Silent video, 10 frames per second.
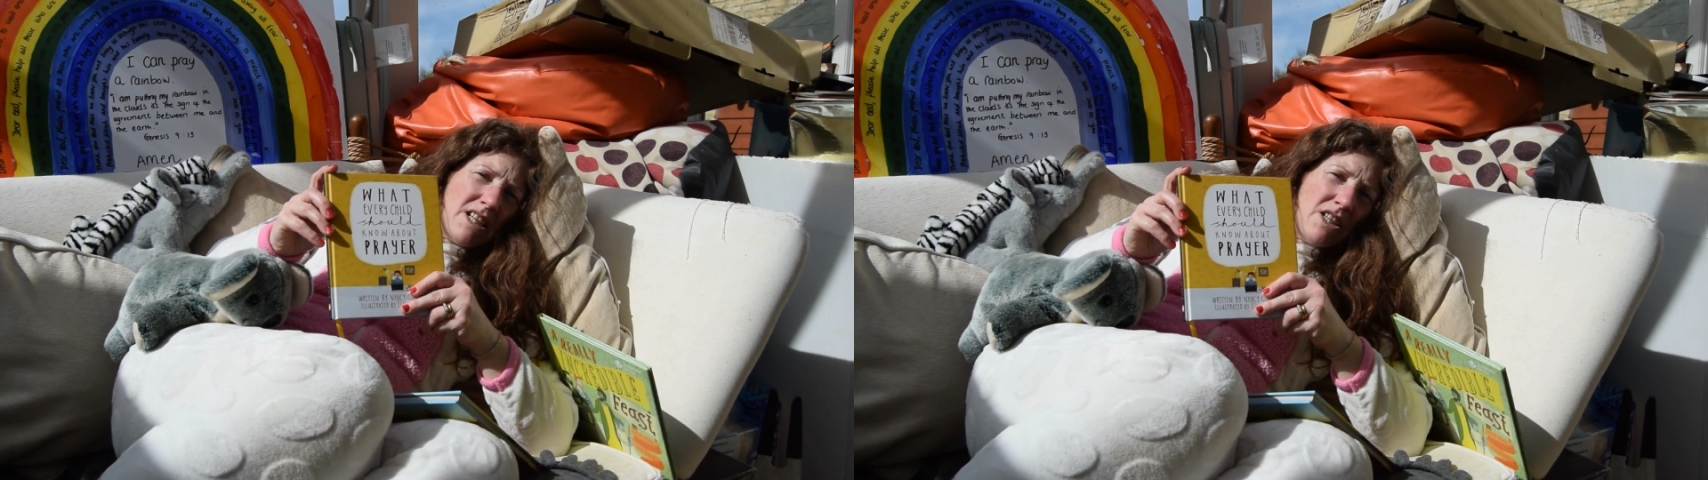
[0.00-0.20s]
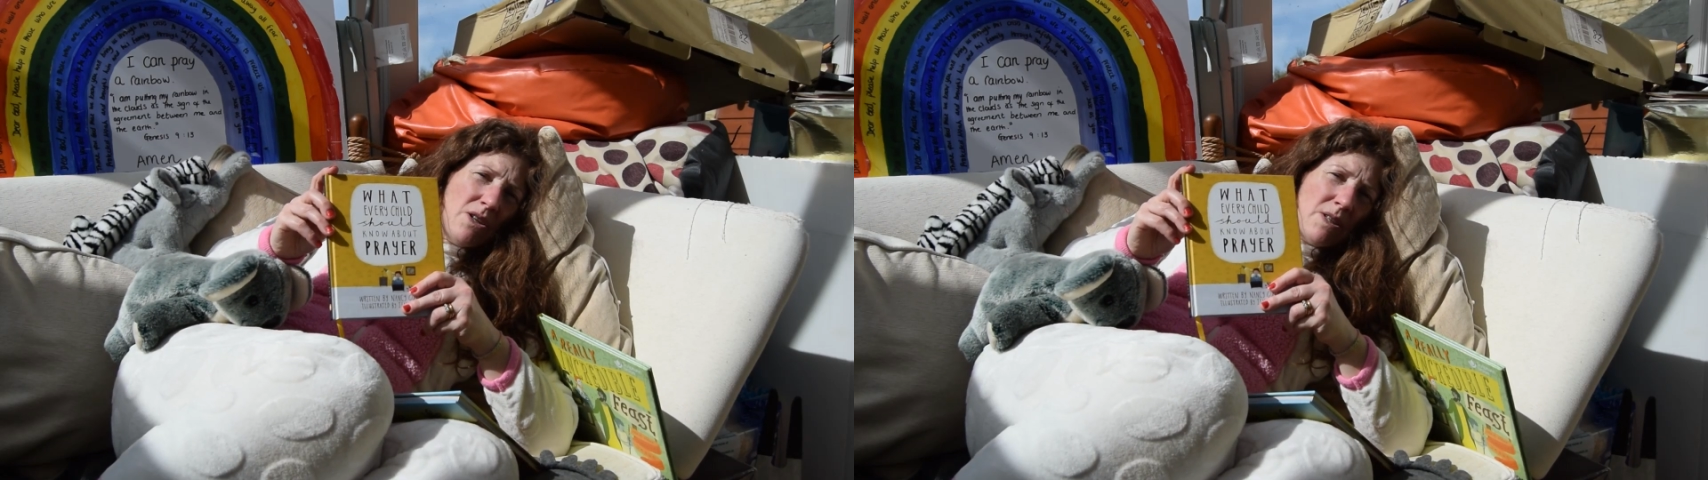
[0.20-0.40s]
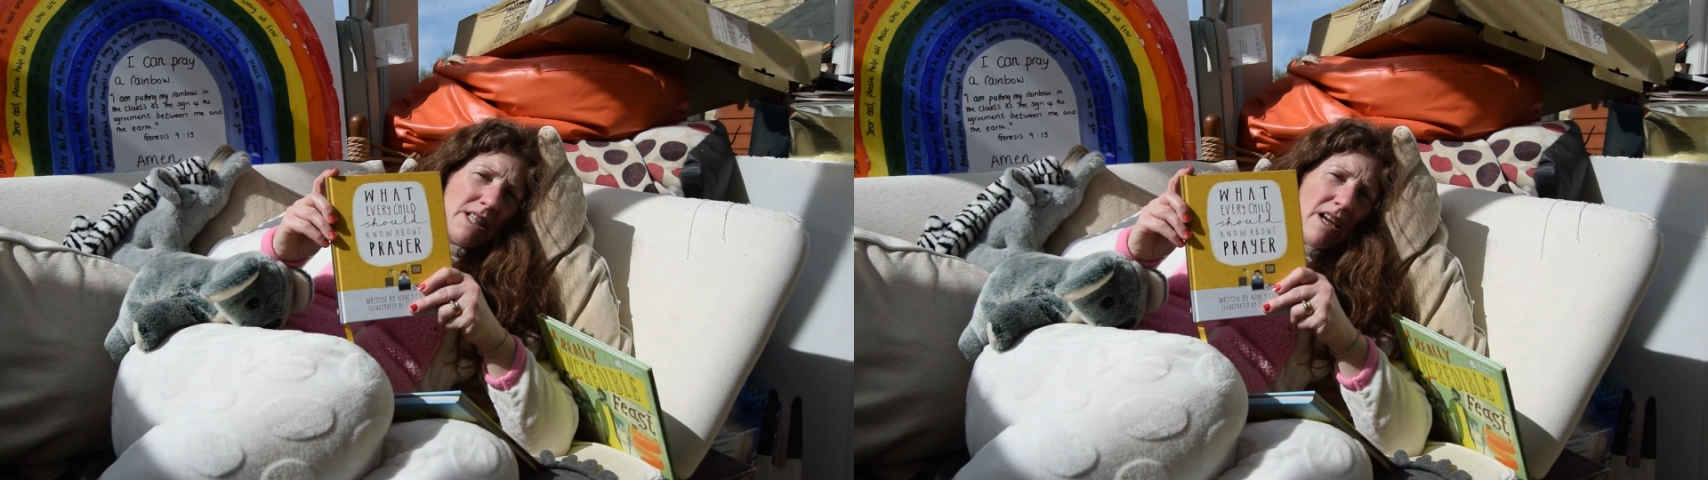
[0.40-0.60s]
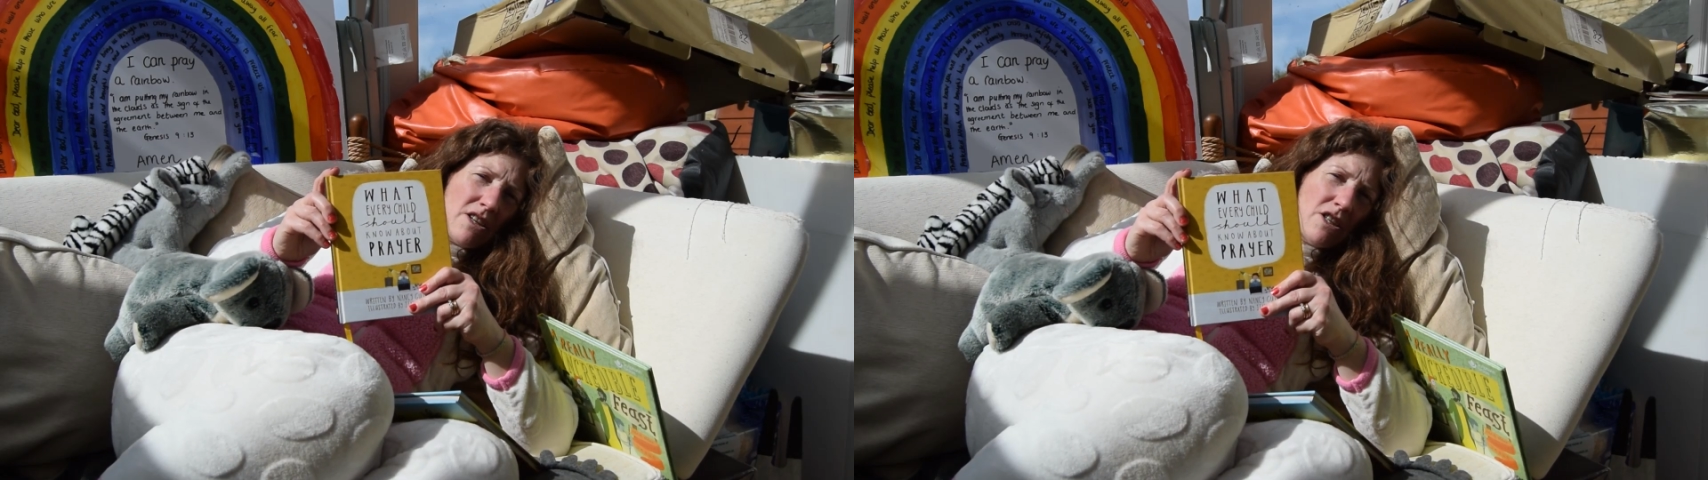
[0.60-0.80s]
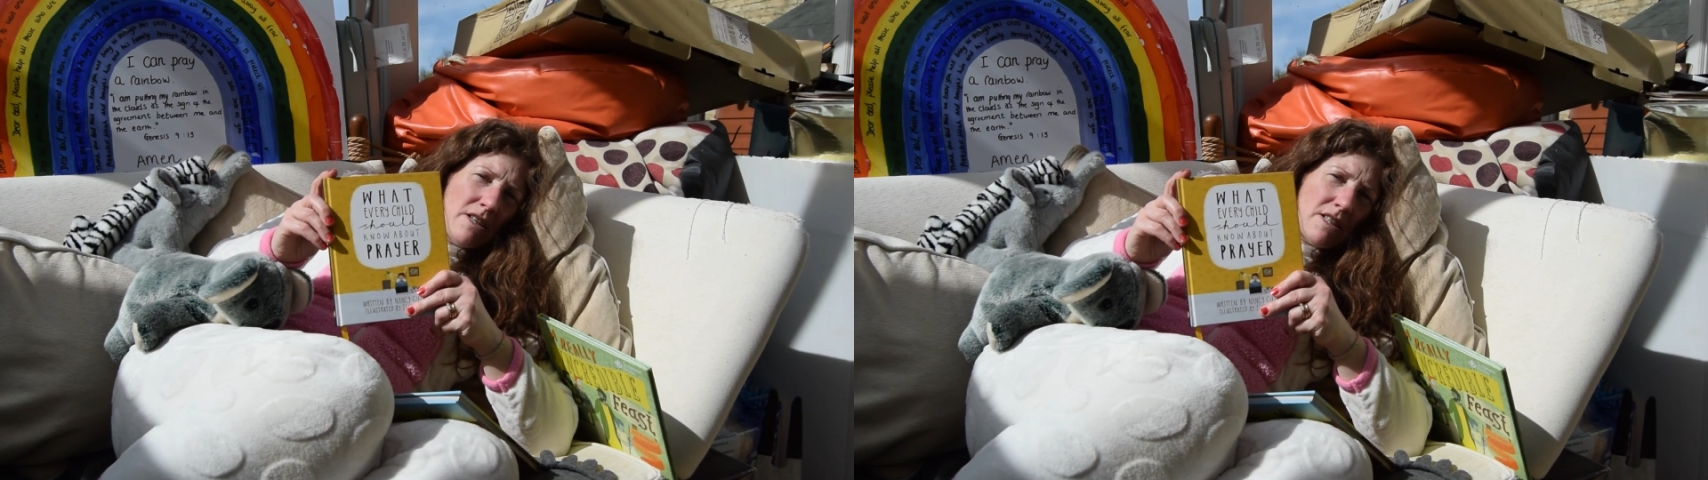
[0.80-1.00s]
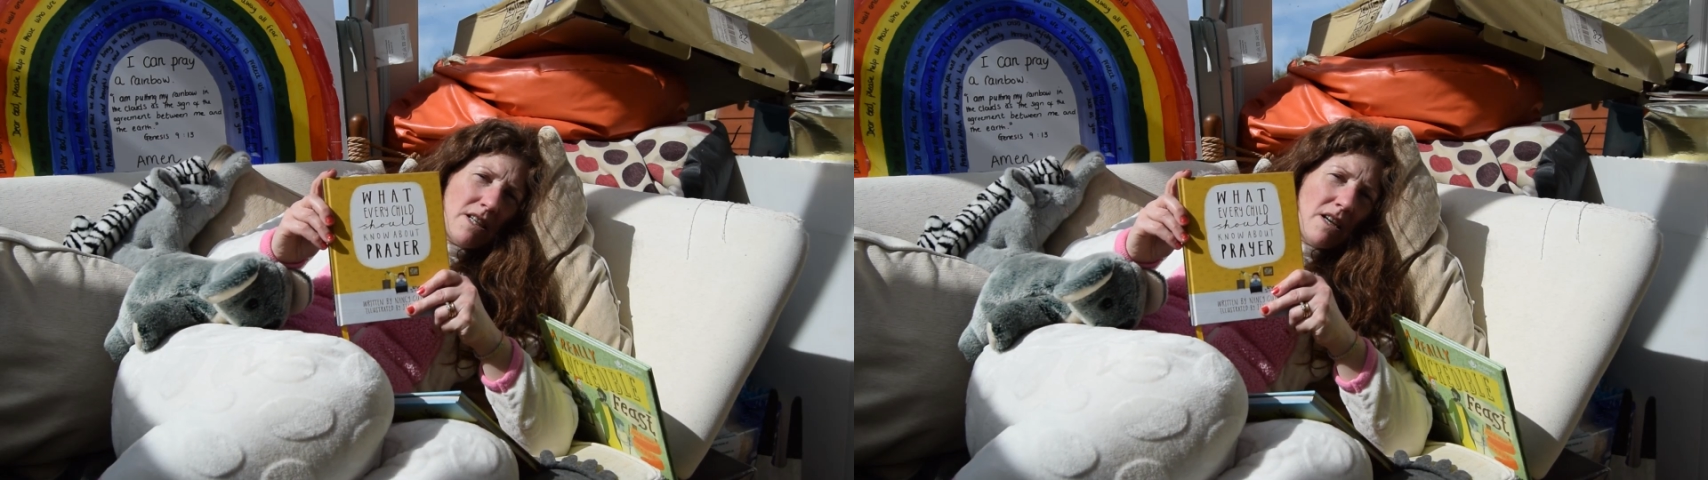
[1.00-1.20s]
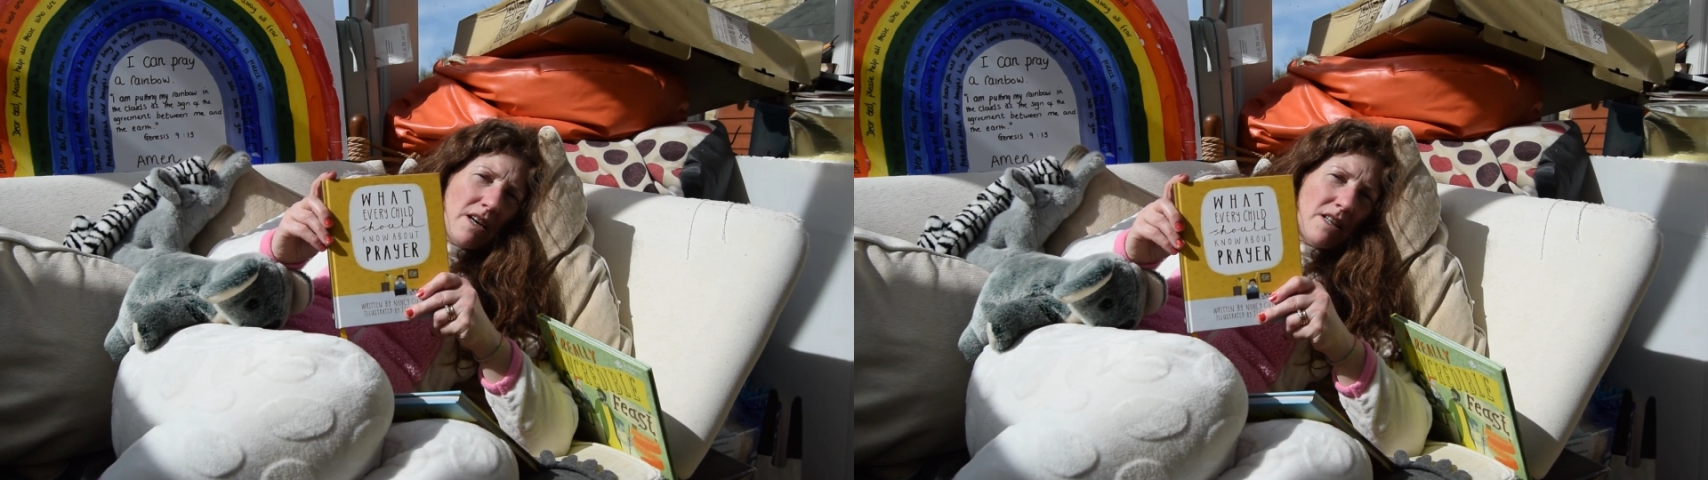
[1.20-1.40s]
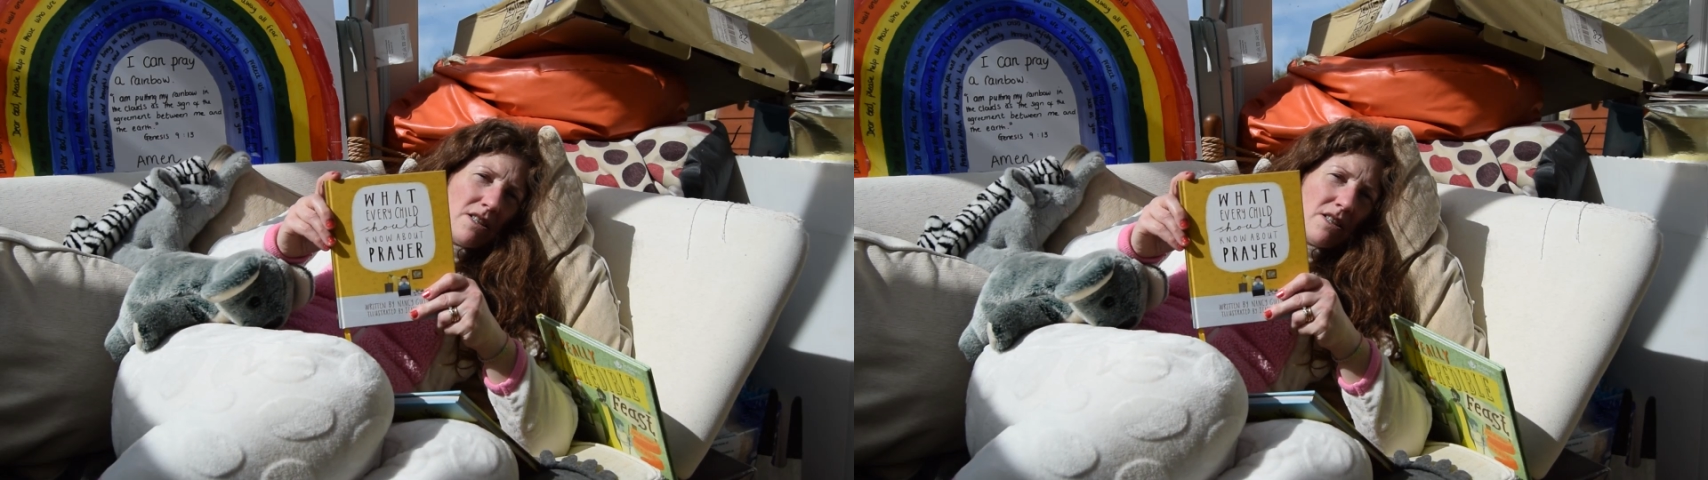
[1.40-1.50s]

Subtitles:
a new section tonight,